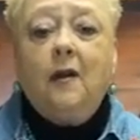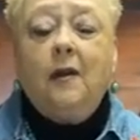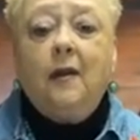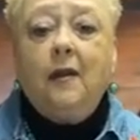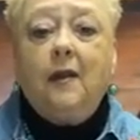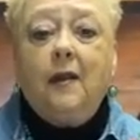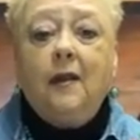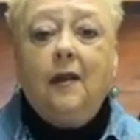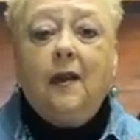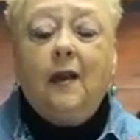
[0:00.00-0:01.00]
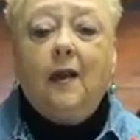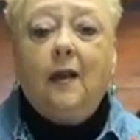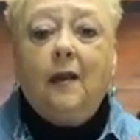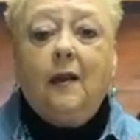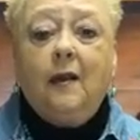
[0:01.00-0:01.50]

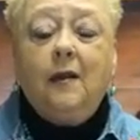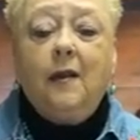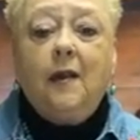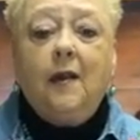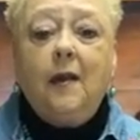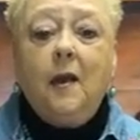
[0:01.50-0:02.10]
(no one is talking)